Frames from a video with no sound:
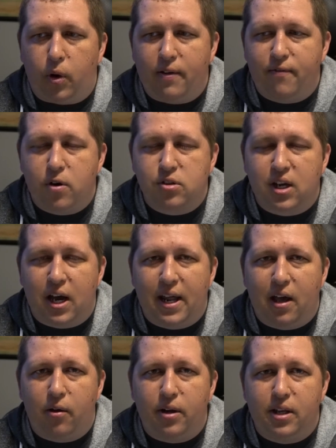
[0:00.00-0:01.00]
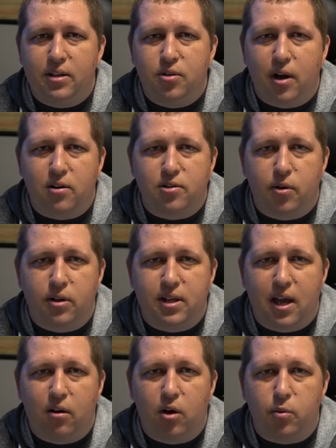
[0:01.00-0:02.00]
I first got out into Arizona,
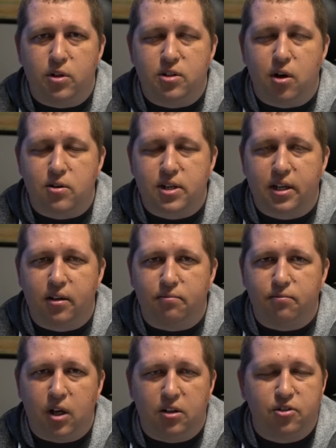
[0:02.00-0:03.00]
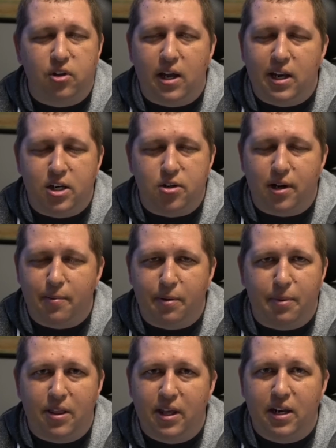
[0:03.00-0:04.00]
Taylor was nursing a slight injury,
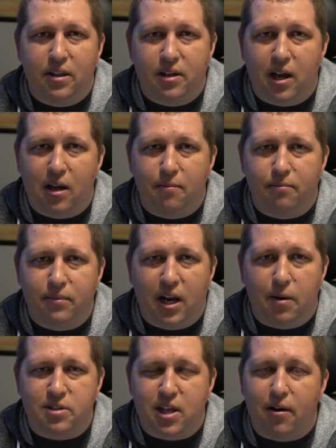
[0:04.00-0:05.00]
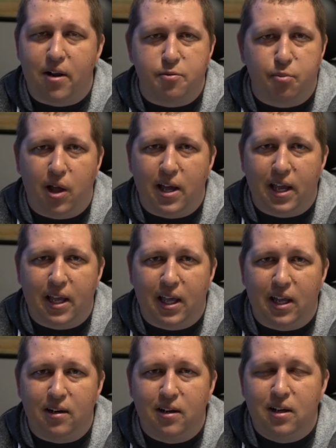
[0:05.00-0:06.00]
but by the end of the time that I was there, he was playing
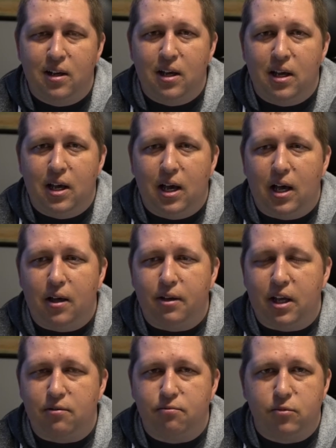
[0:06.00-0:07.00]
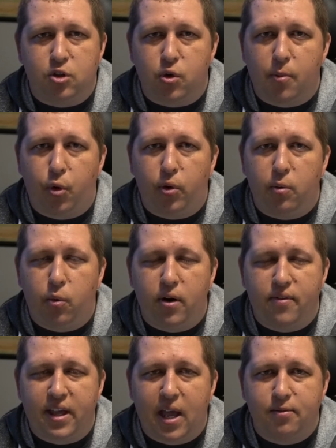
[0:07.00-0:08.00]
again. He tripled in
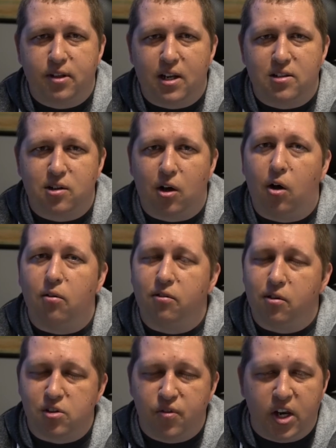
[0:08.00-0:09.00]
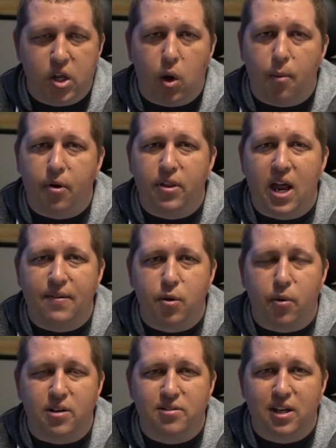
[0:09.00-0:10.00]
one of the games that I saw. There's video up on that if
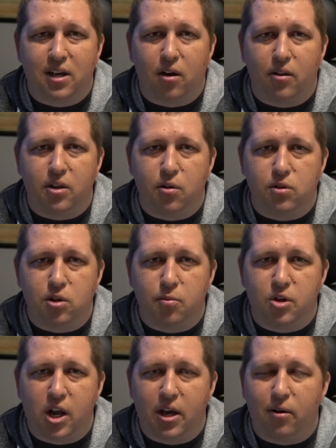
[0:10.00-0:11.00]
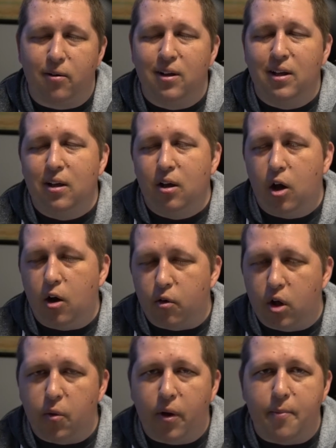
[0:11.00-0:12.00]
you want to see it on the YouTube channel
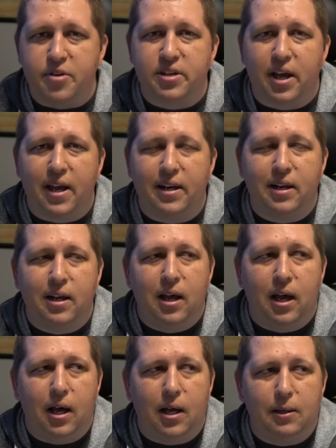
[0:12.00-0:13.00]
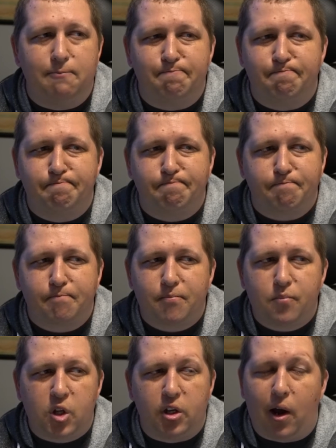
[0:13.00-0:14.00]
over on the website.
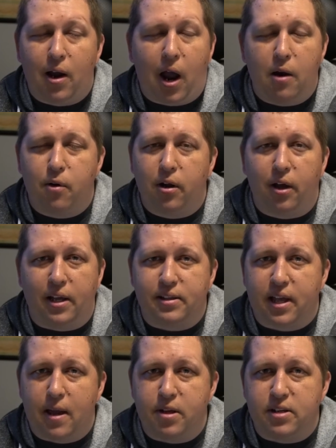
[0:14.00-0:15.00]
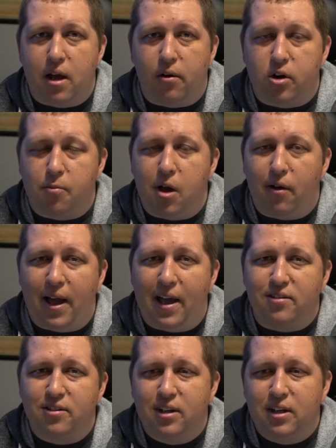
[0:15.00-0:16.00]
I really like the game that Taylor Tramel
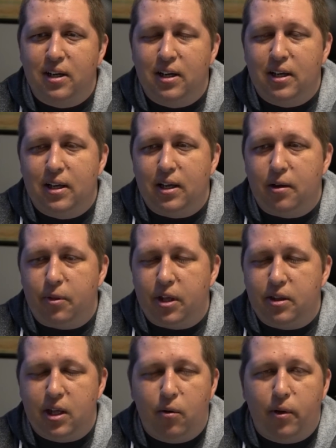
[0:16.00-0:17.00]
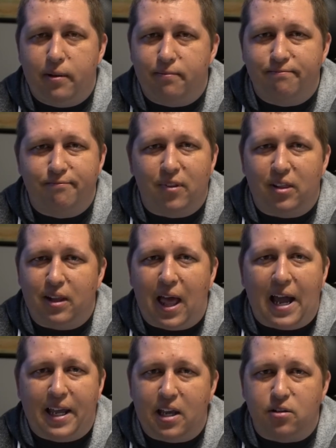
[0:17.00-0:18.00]
has. The only
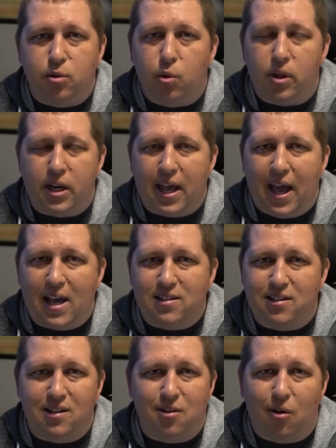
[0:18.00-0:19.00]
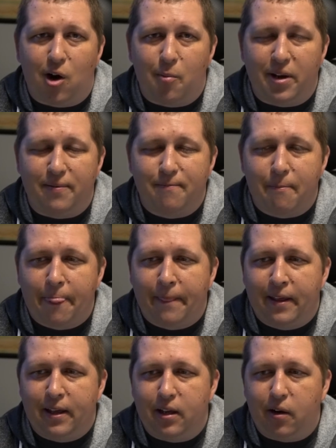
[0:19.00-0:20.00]
lacking tool that he has is his arm, and
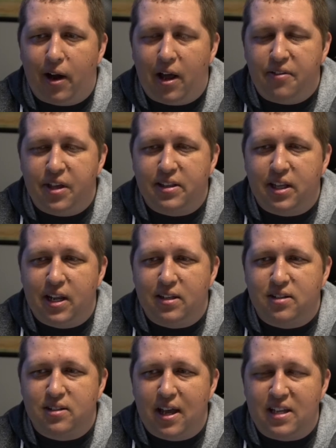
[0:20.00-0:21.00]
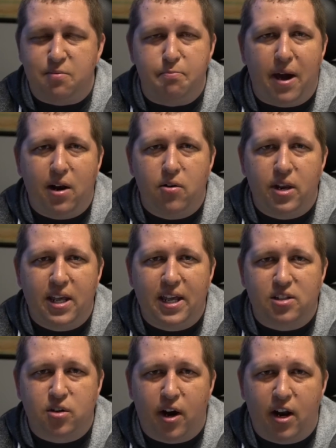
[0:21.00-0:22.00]
I think that it's better than he
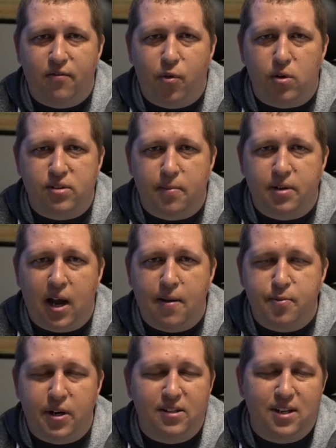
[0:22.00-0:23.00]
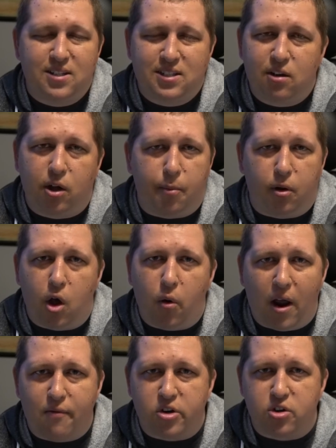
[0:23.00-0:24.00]
gets credit for sometimes, but it's still a
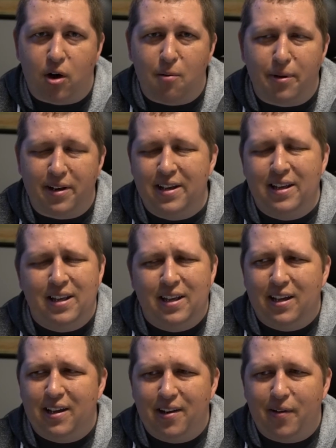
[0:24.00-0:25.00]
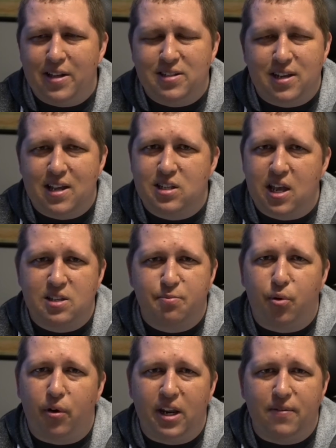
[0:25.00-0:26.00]
below average arm. But it's
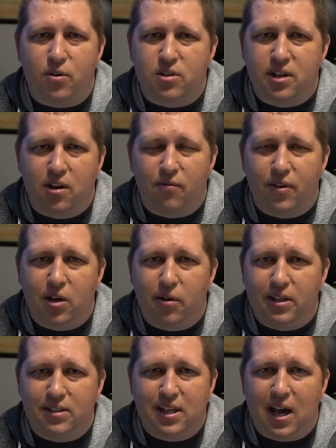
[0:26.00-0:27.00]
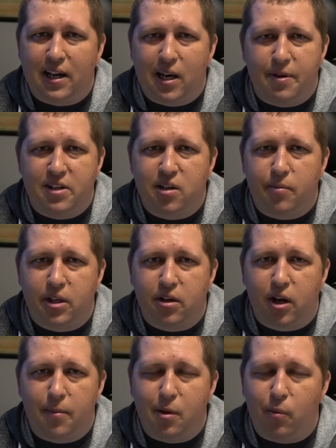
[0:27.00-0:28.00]
plenty for center field. It's not going to be something
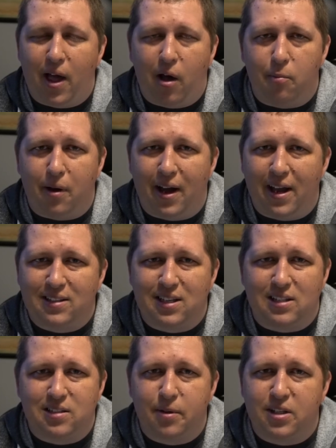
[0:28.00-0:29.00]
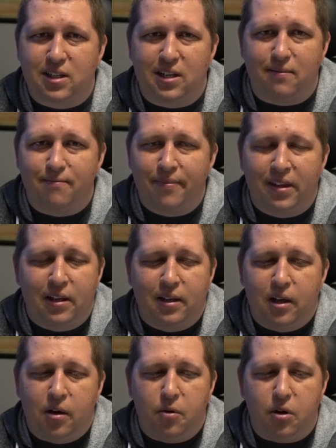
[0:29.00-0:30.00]
you're going to be wowed by. It's not something that's going to
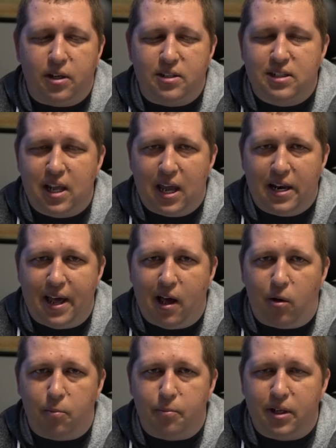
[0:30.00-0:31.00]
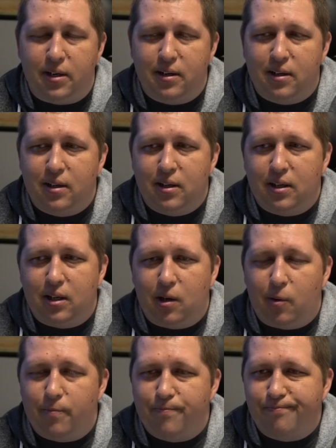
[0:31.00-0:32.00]
really stand out. But
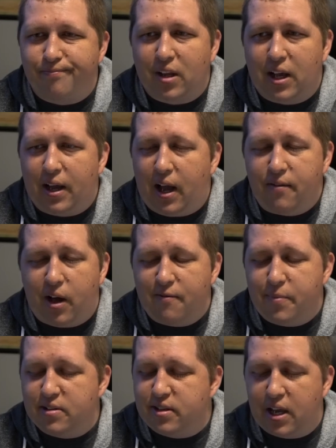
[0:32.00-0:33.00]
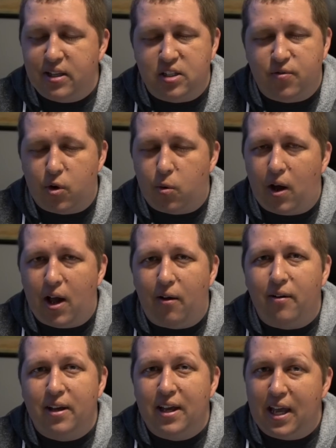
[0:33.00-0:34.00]
I've been saying this for a
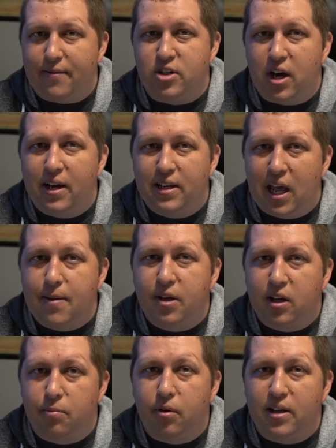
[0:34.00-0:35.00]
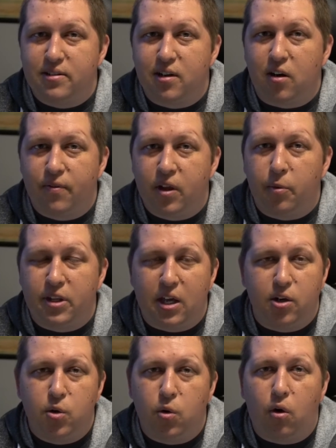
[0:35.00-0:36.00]
while. If Johnny Damon could play center field with
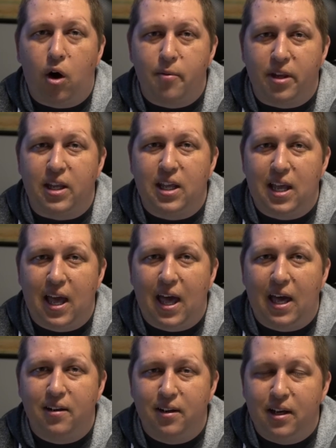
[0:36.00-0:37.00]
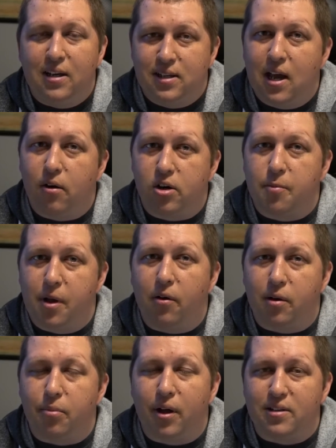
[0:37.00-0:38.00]
that noodle arm that he had, Taylor
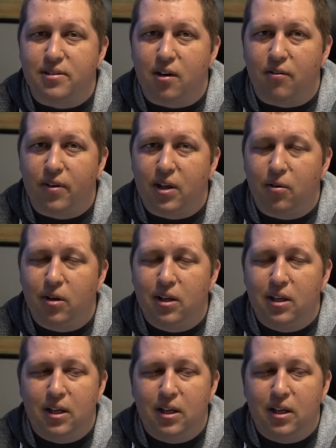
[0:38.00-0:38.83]
Tramel can play center field.